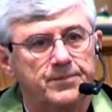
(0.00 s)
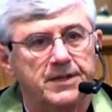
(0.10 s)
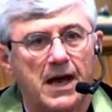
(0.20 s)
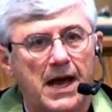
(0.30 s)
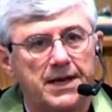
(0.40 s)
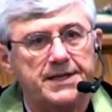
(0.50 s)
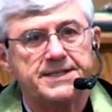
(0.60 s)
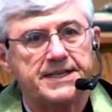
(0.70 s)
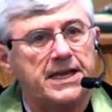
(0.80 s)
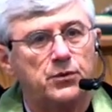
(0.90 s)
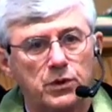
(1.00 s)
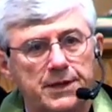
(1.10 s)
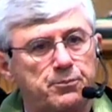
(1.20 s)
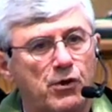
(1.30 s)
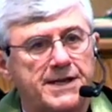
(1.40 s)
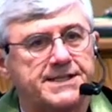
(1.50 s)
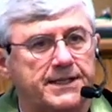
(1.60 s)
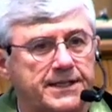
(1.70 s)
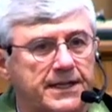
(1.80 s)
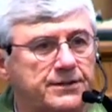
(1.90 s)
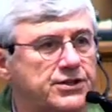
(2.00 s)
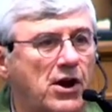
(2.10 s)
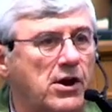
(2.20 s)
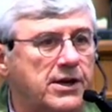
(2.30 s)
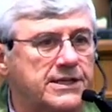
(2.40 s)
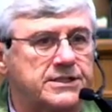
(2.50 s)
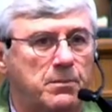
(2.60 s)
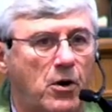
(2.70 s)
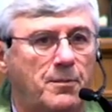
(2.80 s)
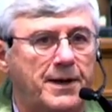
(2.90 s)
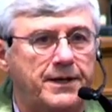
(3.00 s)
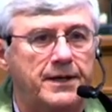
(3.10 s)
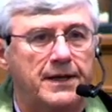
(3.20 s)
God is equally present in the darkest moment